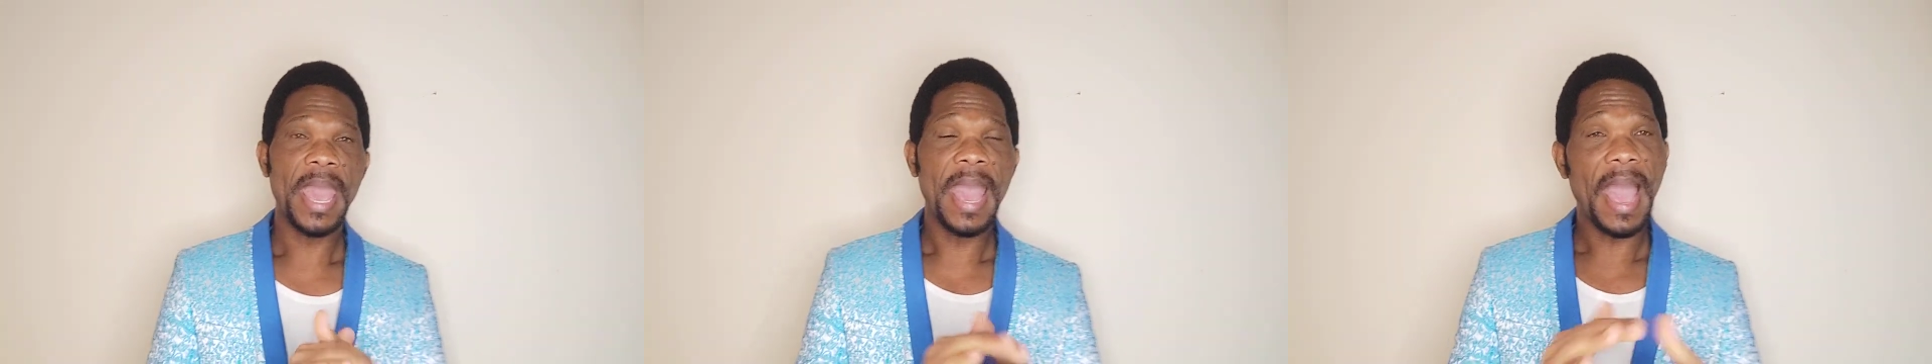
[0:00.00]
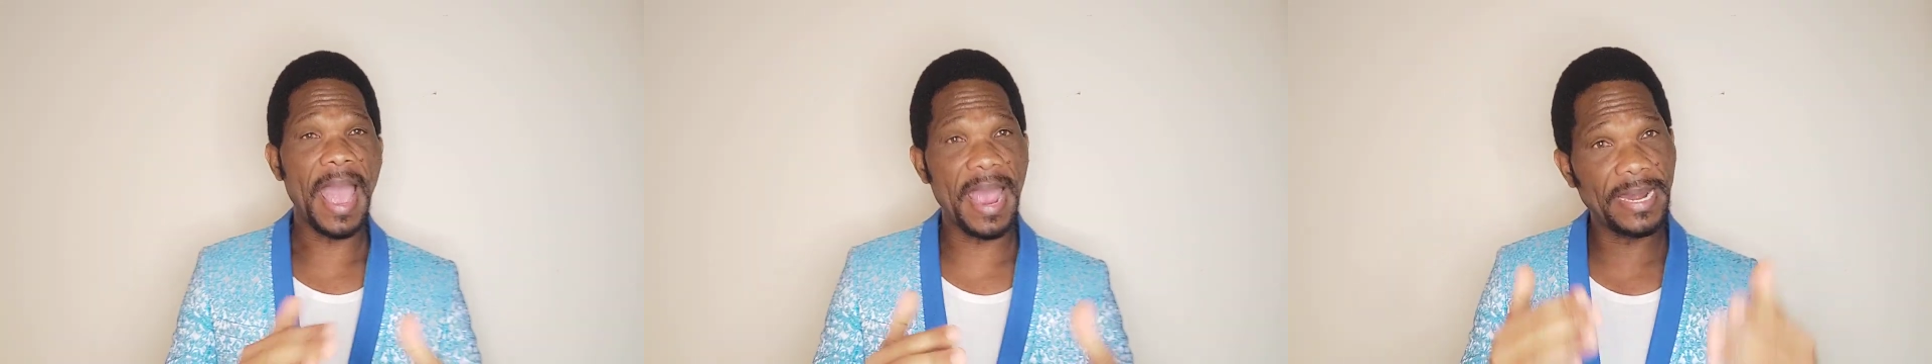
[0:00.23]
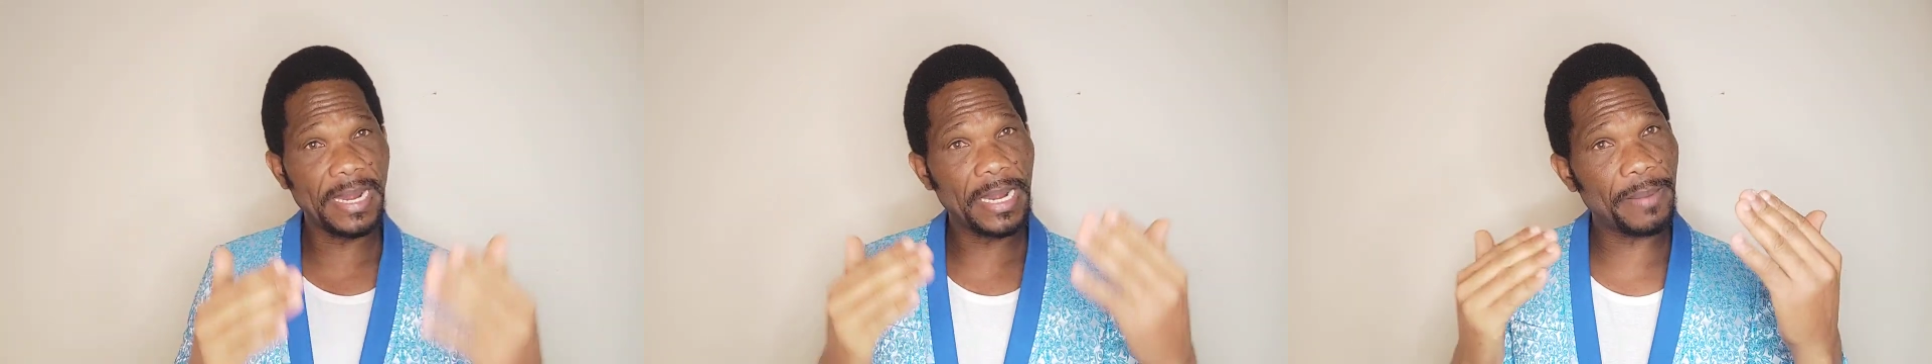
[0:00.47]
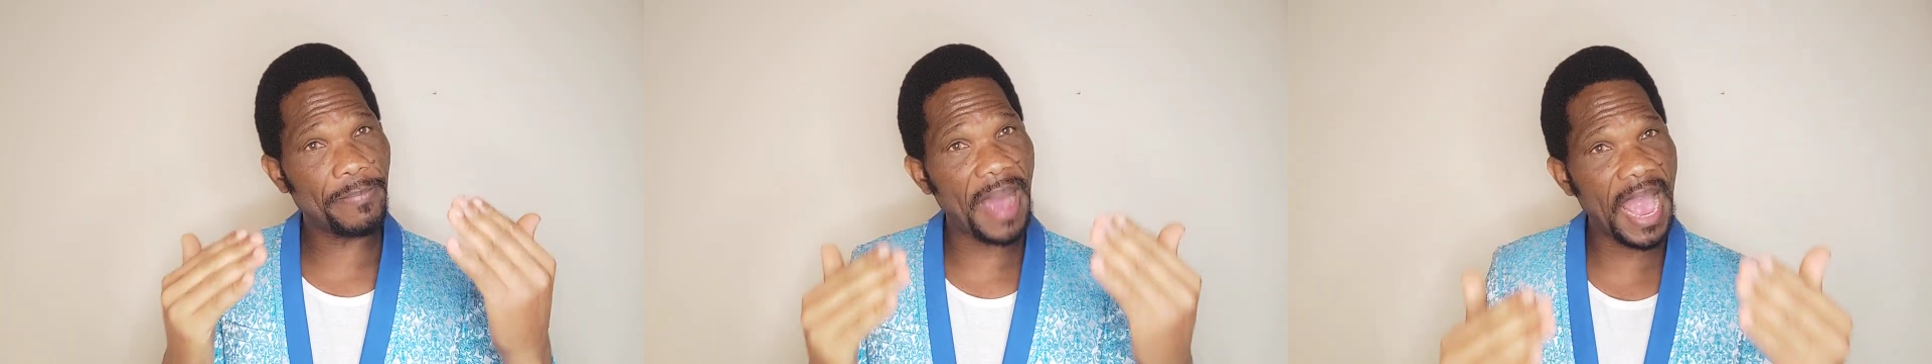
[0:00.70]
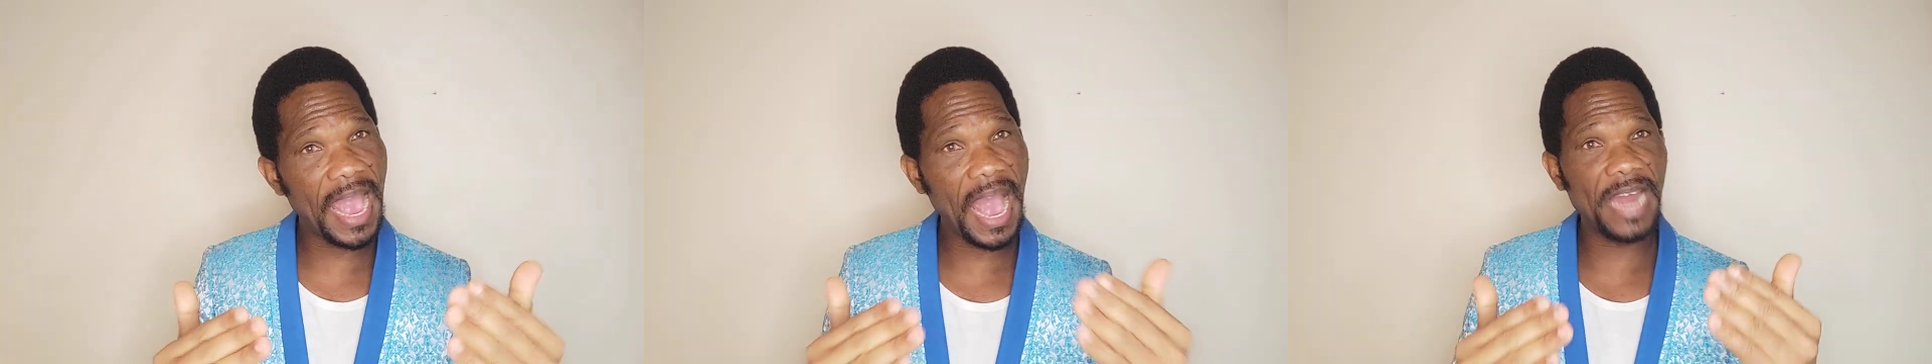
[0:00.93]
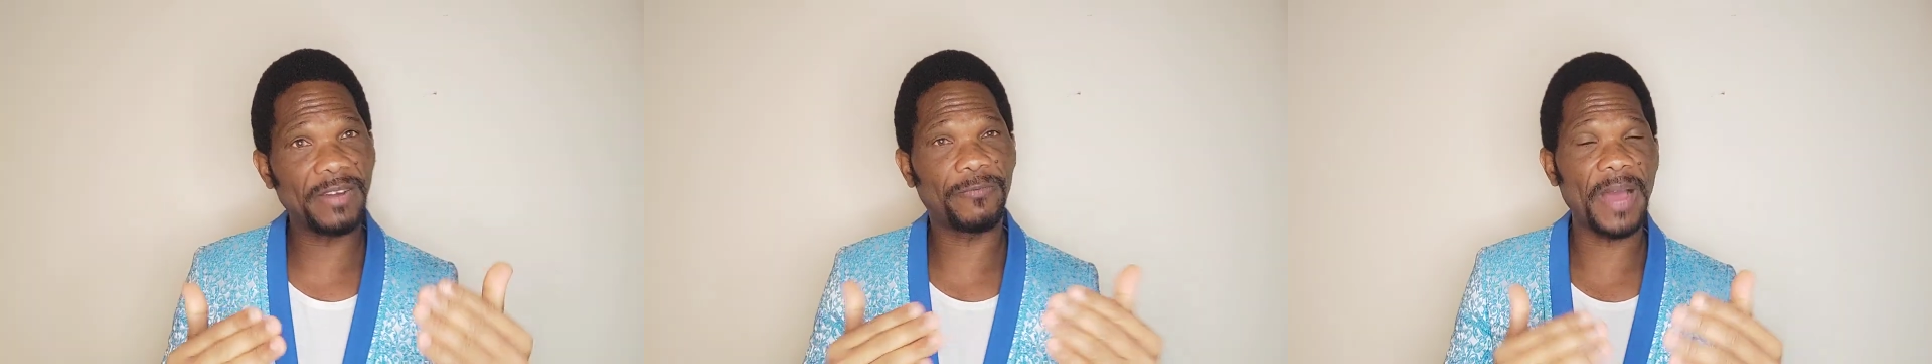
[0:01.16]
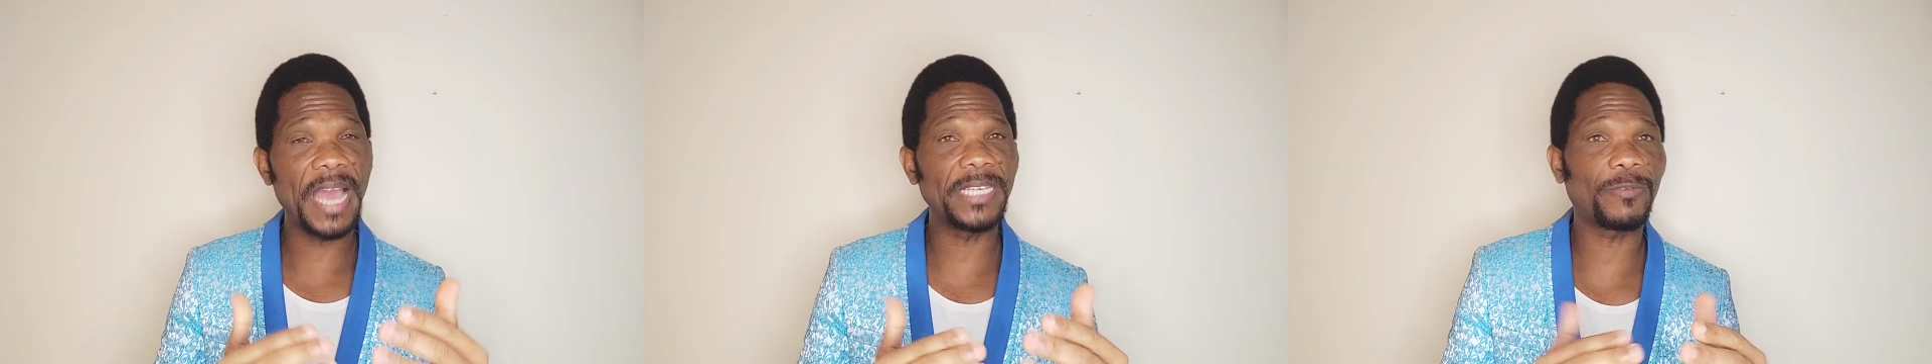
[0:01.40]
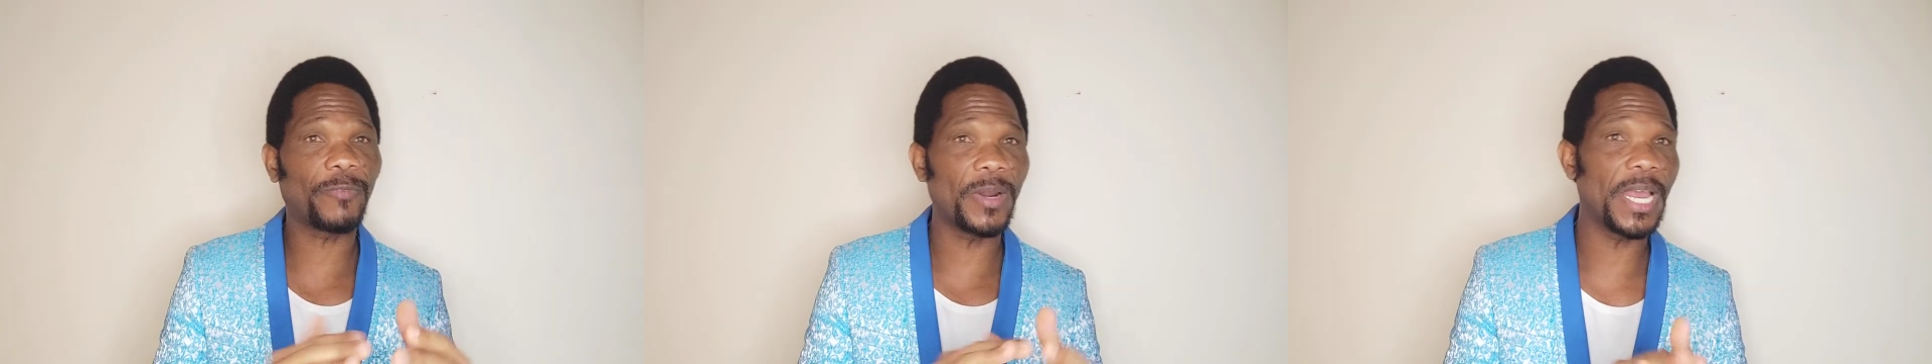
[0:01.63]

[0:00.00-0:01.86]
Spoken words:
And my advice for